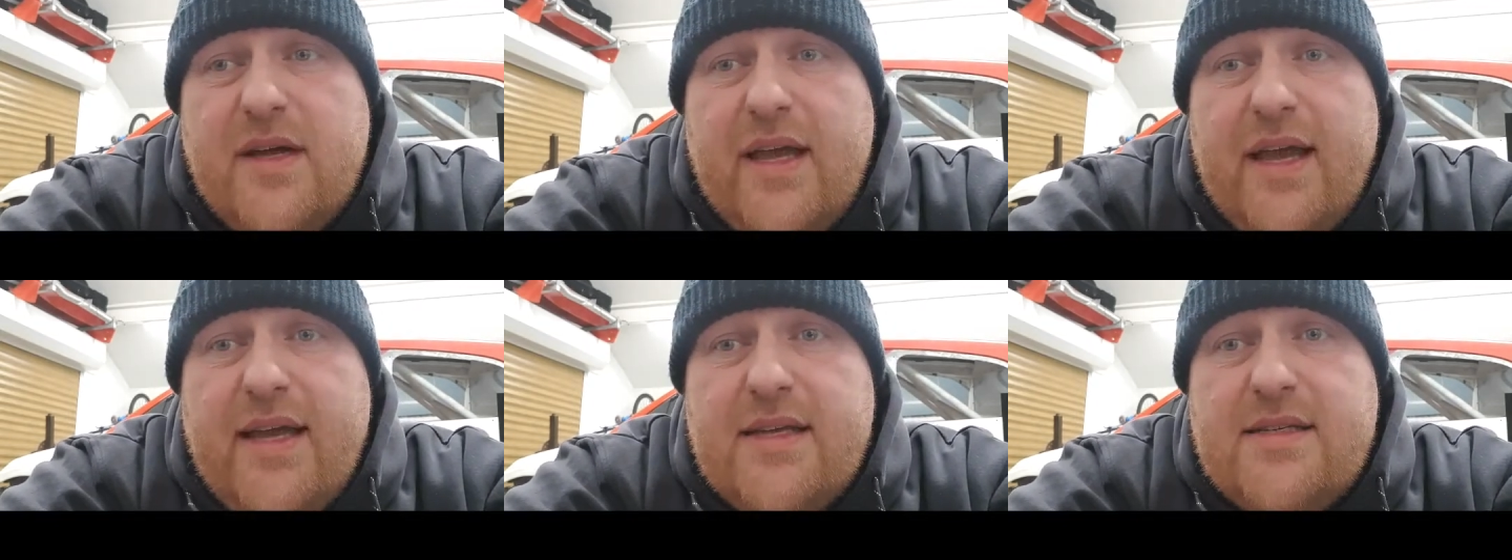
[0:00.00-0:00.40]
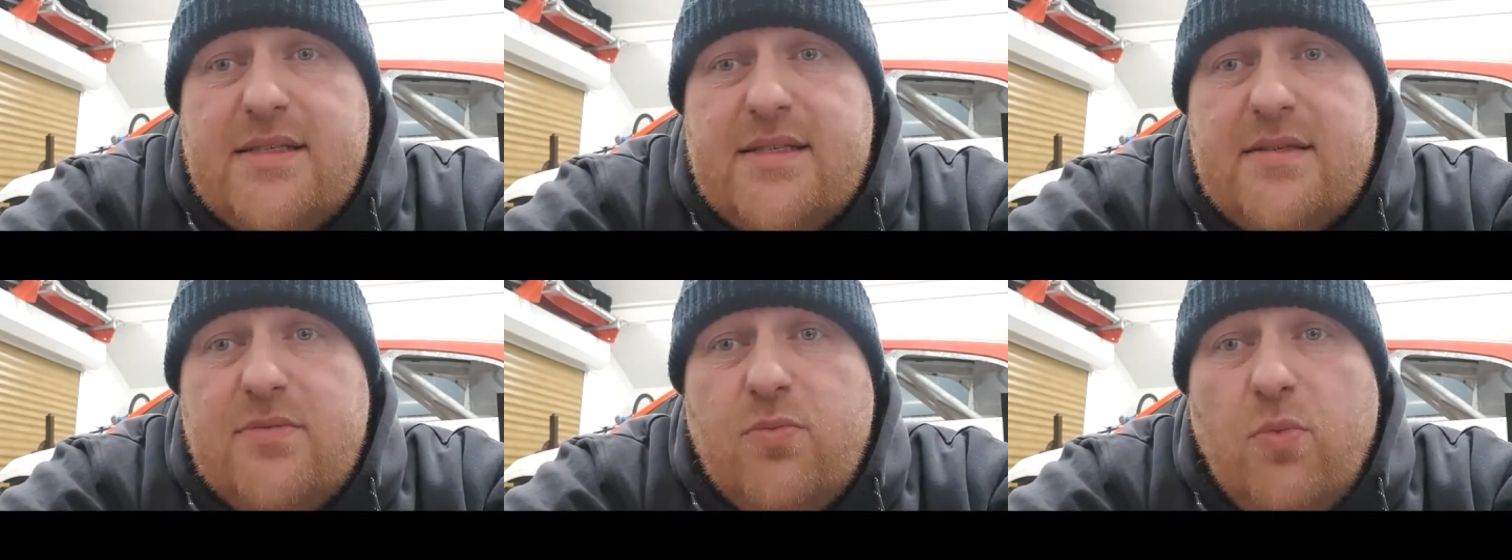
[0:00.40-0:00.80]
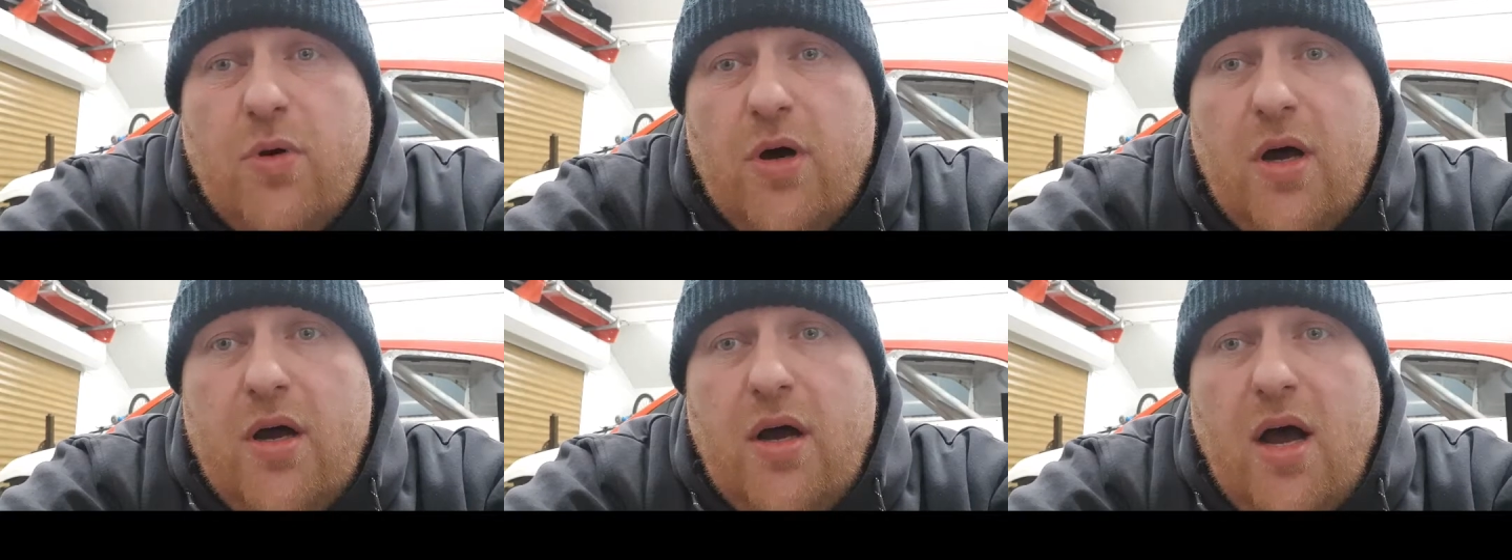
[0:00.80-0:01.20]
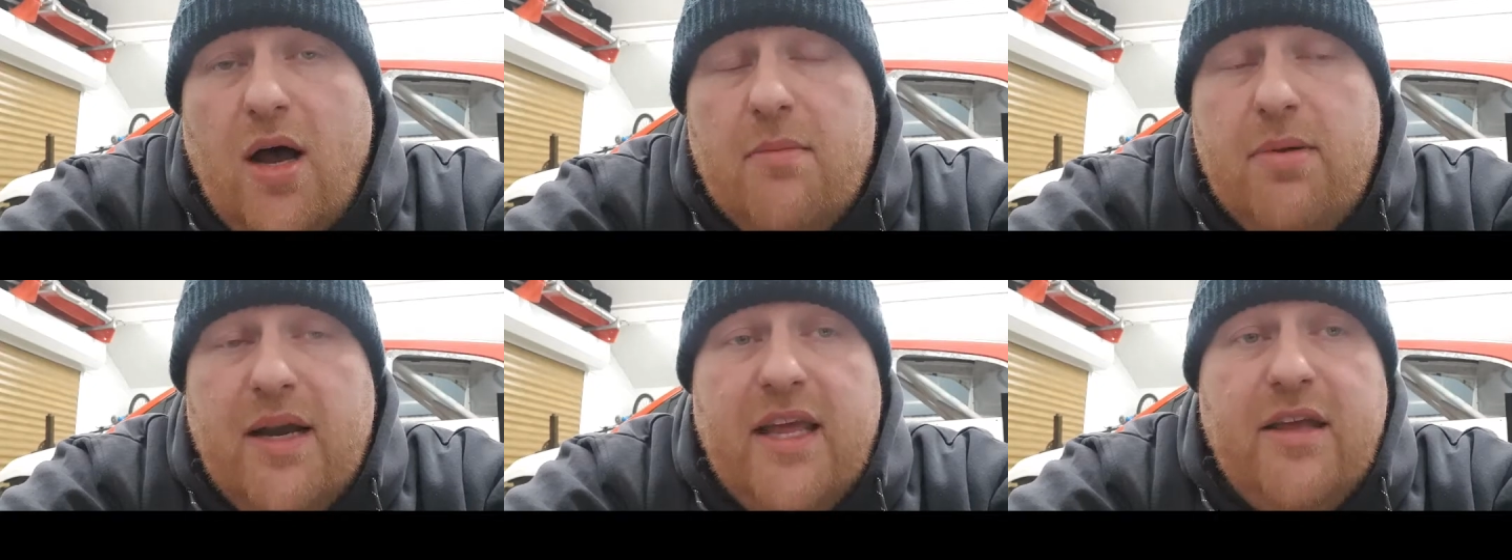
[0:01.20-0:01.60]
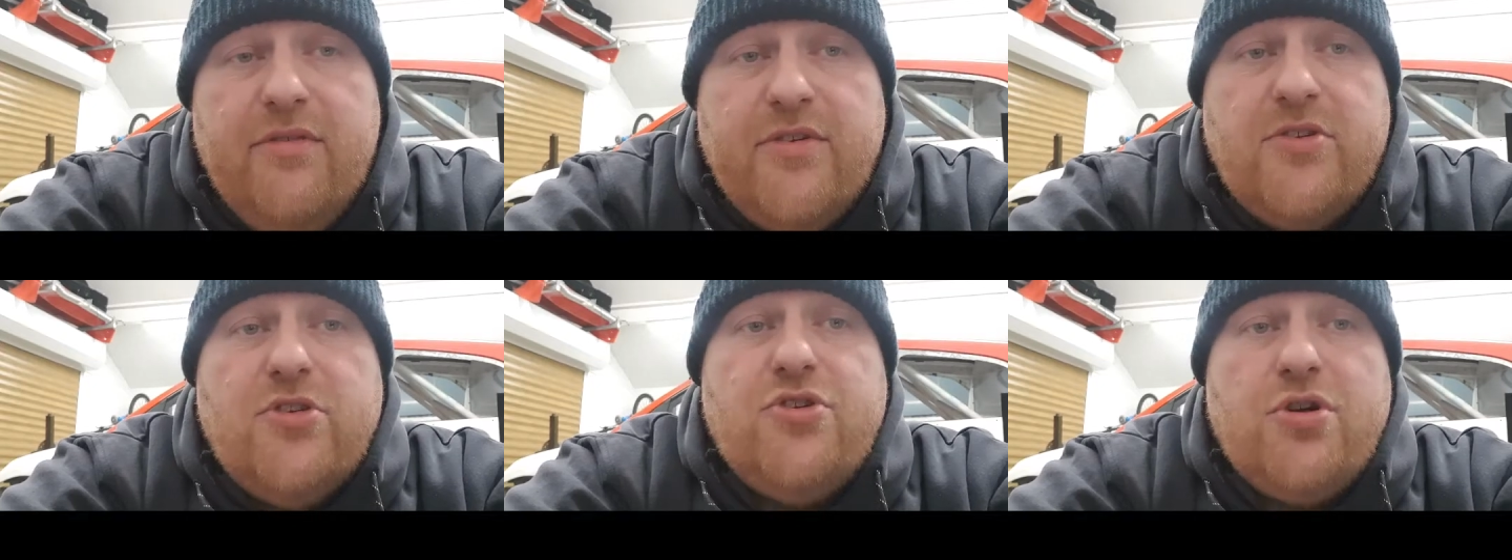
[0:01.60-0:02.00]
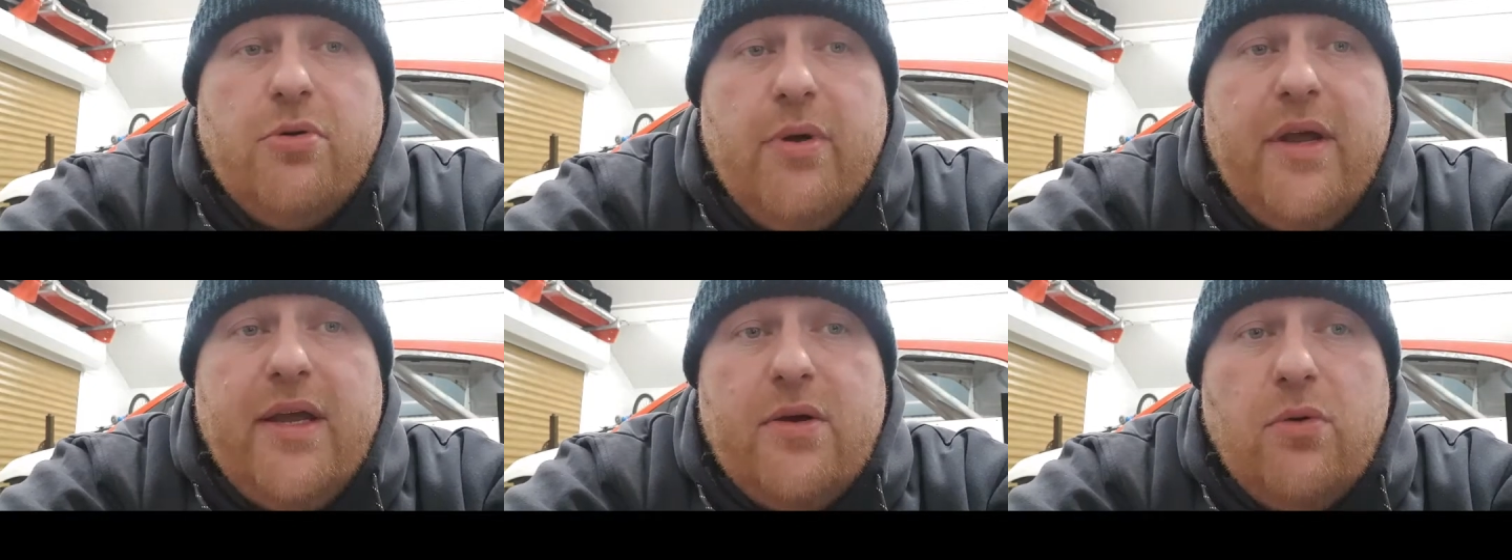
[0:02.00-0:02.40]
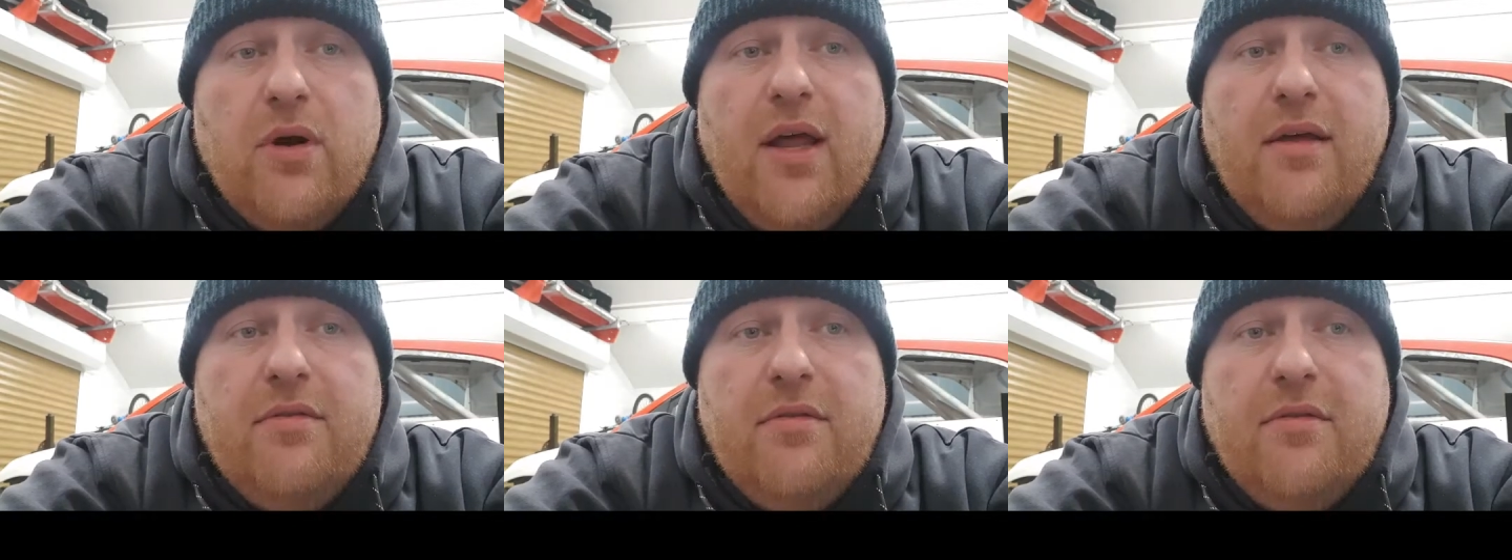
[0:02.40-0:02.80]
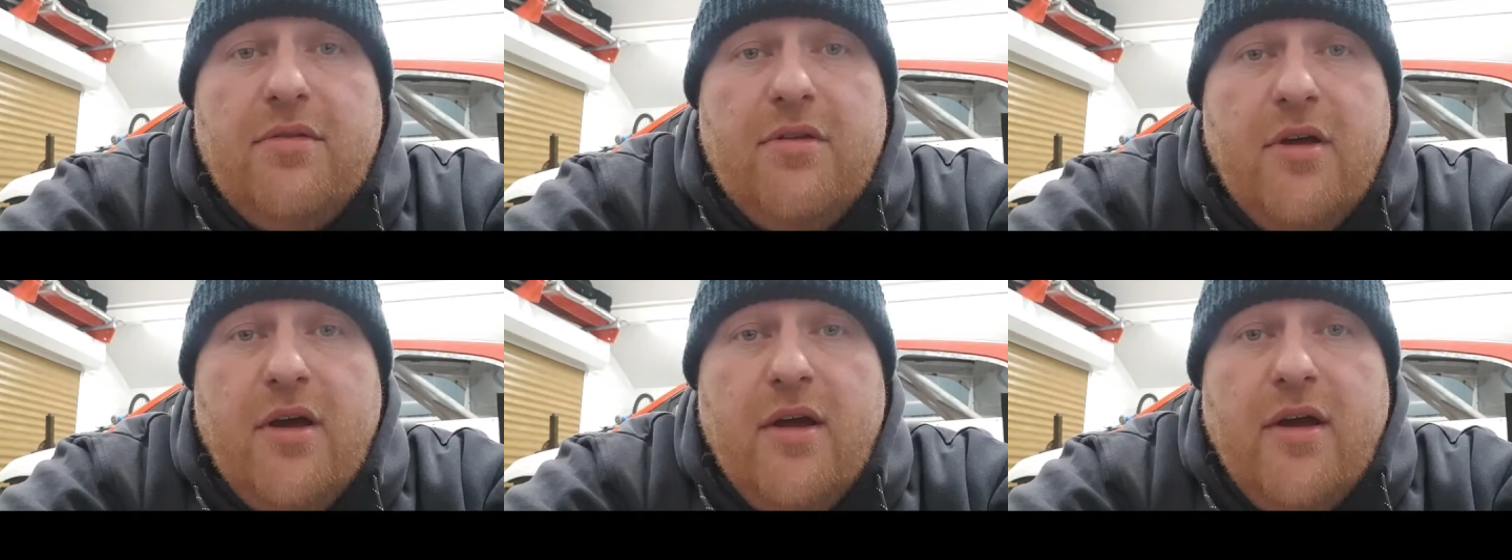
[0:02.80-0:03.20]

It's what I believe is a true equal length.